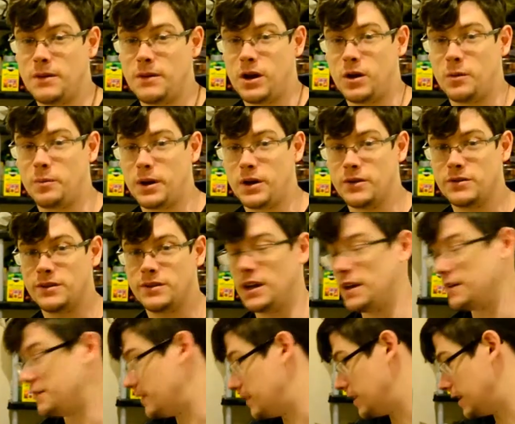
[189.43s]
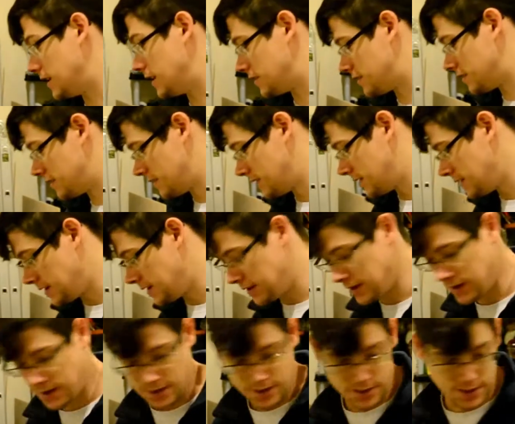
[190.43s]
elbows and that for this,
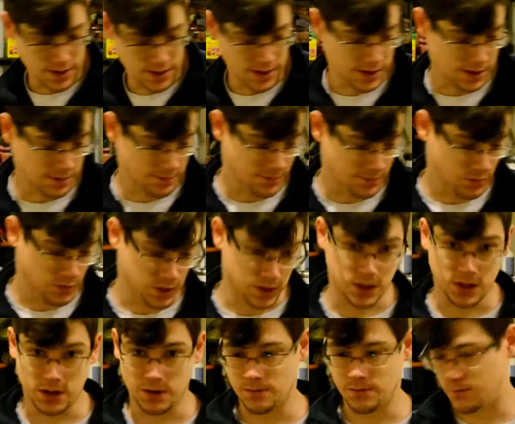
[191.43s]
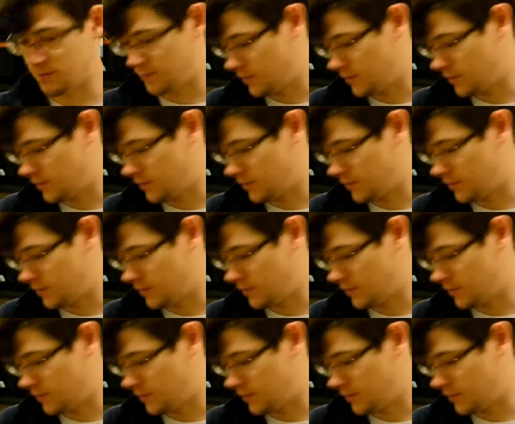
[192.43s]
which I'm